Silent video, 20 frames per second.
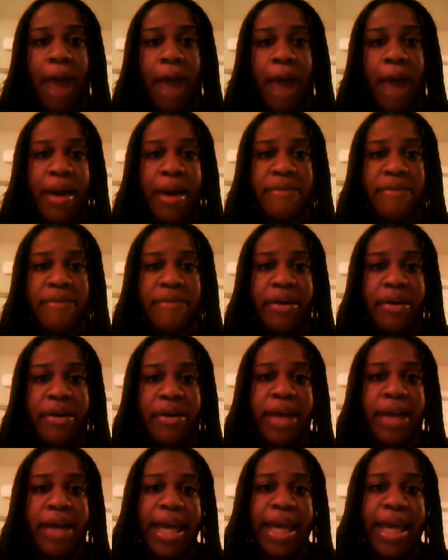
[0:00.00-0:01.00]

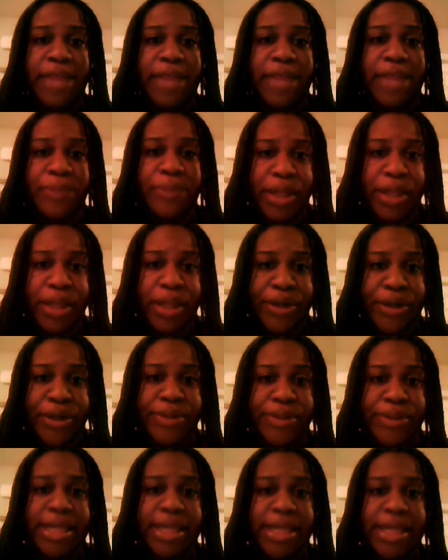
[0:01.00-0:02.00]
However, in
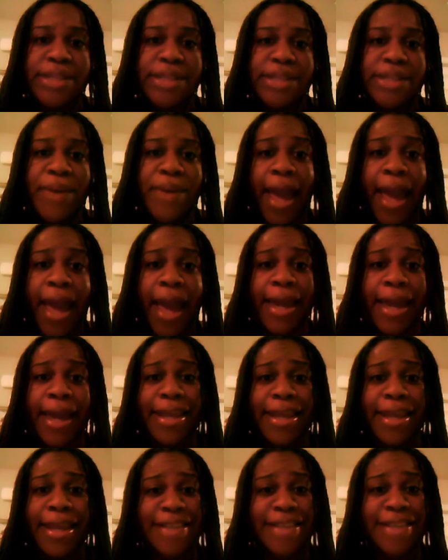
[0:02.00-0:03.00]
thrillers, it's
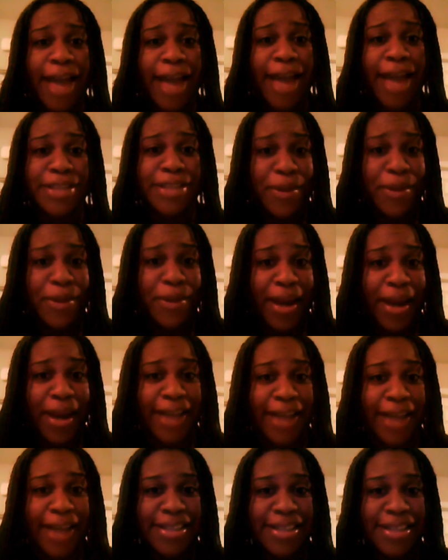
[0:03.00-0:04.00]
okay and it's actually a
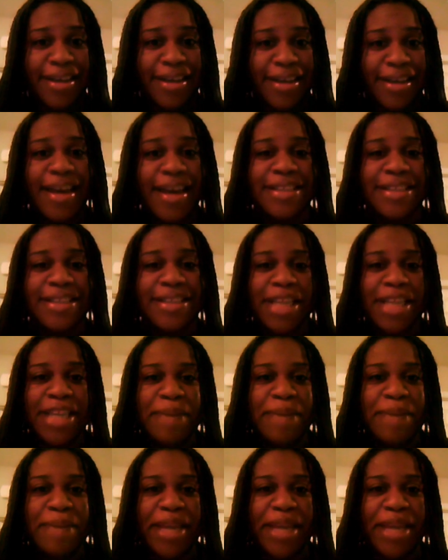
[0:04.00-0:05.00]
great idea to
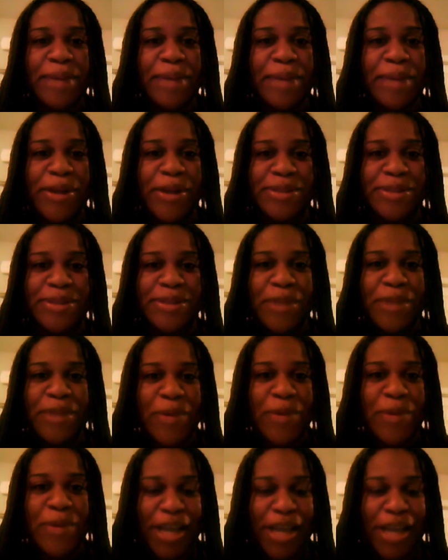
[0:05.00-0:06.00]
keep the readers
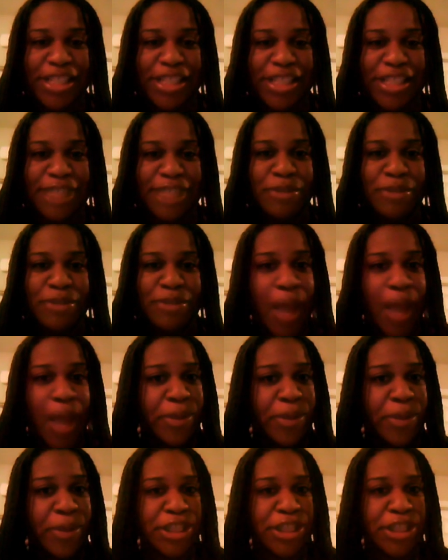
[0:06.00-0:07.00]
with questions from
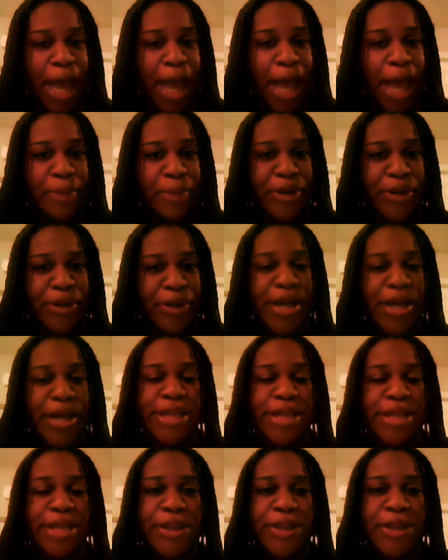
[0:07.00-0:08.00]
chapter to chapter.
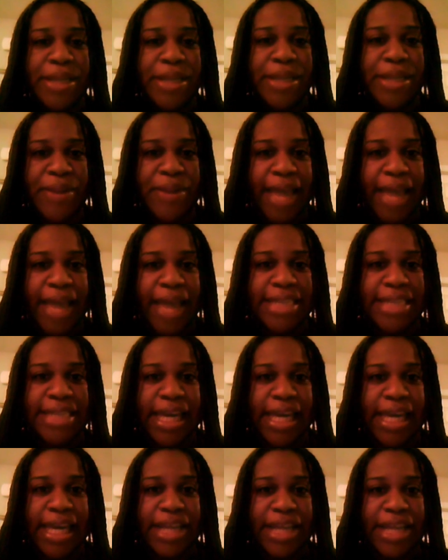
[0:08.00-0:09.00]
So it's okay
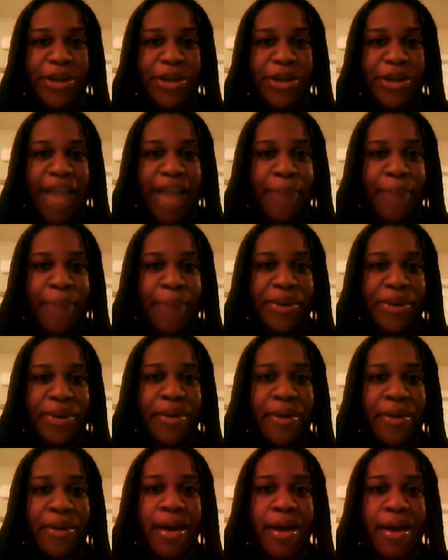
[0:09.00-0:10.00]
to end your
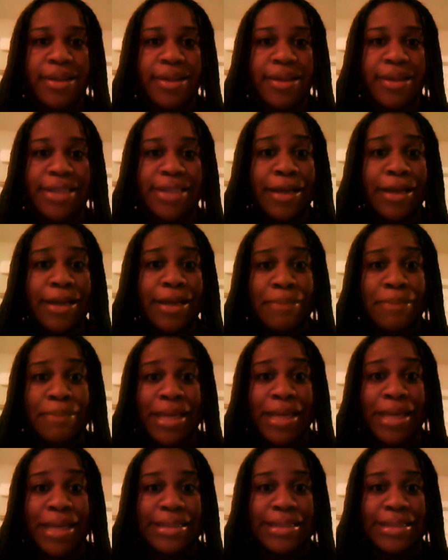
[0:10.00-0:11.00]
chapter still
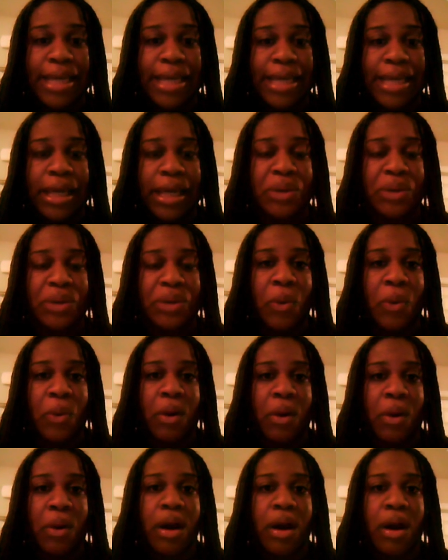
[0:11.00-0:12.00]
in mid scene
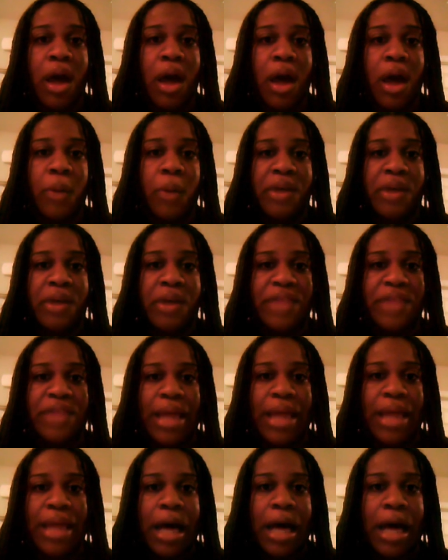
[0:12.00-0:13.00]
or
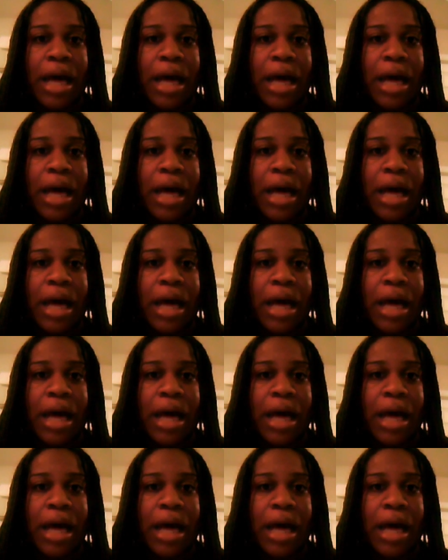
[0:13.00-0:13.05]
with